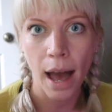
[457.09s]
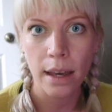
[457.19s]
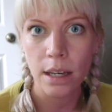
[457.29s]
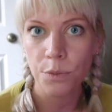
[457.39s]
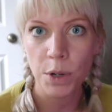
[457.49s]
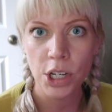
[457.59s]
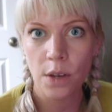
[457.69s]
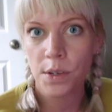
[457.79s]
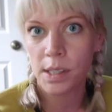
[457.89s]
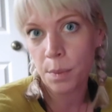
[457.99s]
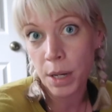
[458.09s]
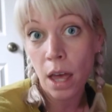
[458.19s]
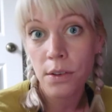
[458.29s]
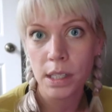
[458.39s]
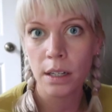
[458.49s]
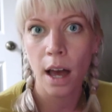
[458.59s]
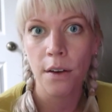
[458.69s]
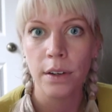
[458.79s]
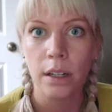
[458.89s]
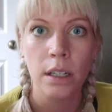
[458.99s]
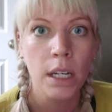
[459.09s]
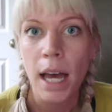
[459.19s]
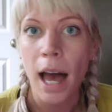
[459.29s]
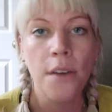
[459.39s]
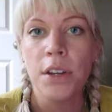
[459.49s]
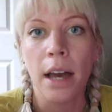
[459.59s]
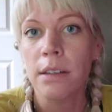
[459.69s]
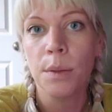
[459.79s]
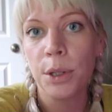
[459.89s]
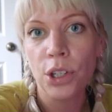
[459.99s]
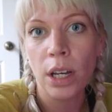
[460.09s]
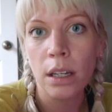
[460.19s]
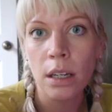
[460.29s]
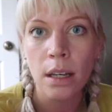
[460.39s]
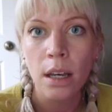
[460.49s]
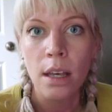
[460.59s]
I can reach out to someone else and have an exhibition